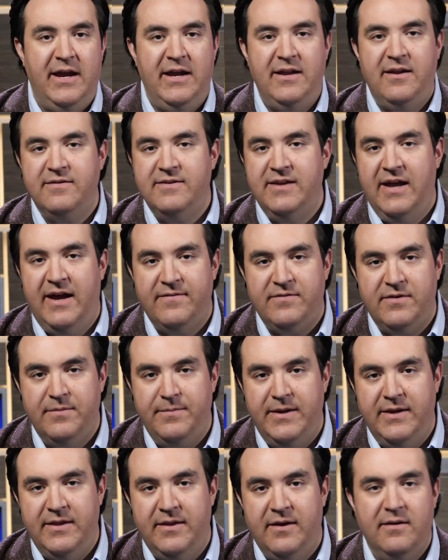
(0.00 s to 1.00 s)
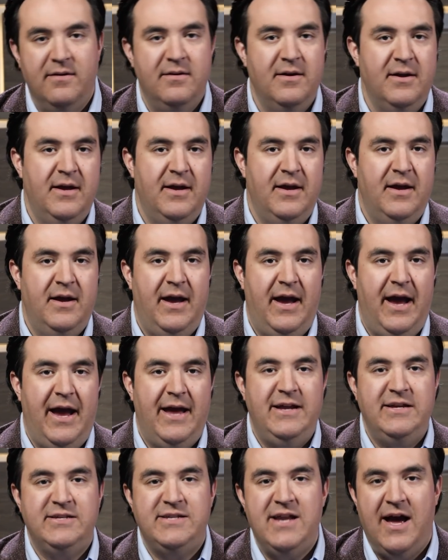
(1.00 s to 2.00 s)
He doesn't have to be there,
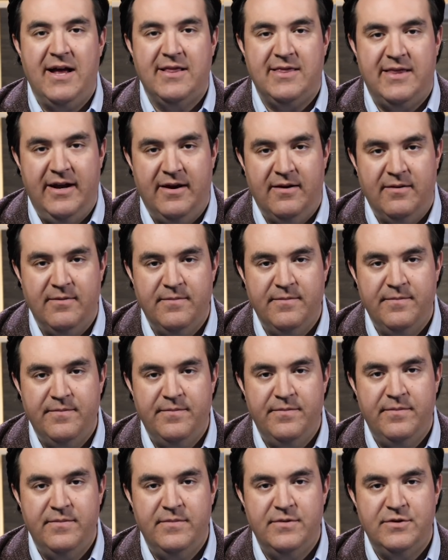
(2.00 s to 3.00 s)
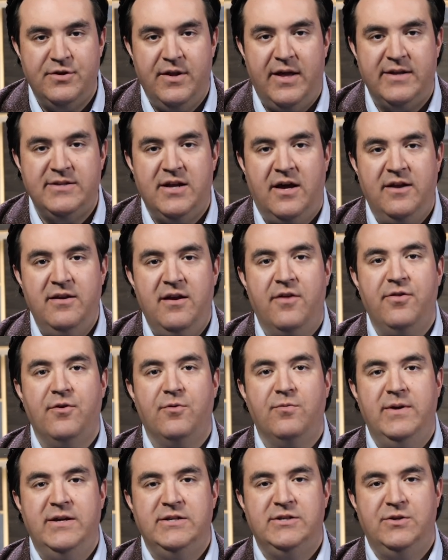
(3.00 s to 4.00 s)
and he's not there. So that's
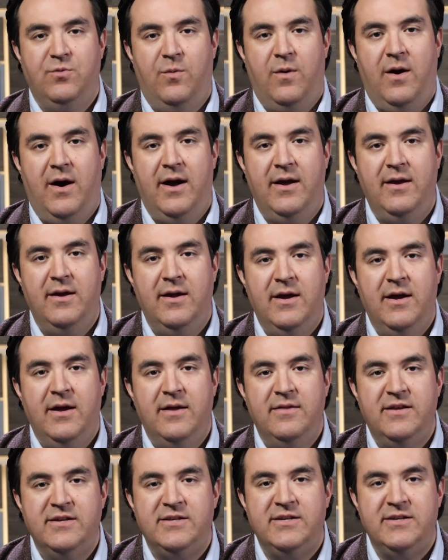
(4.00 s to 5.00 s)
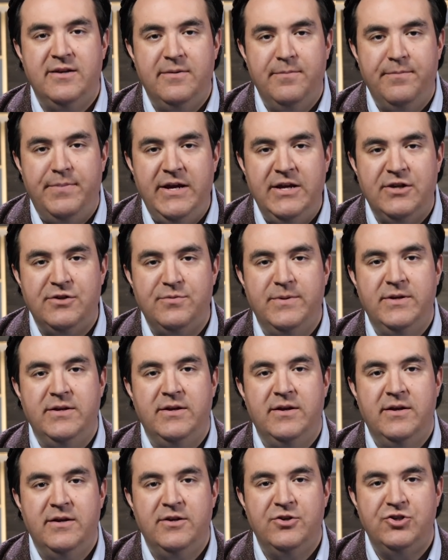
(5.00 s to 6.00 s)
another reason why this is an
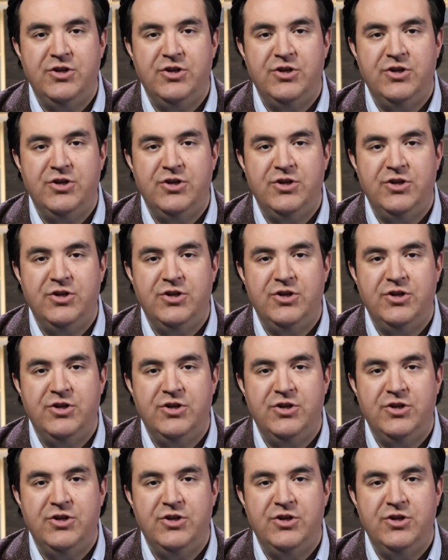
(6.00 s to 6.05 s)
impeachment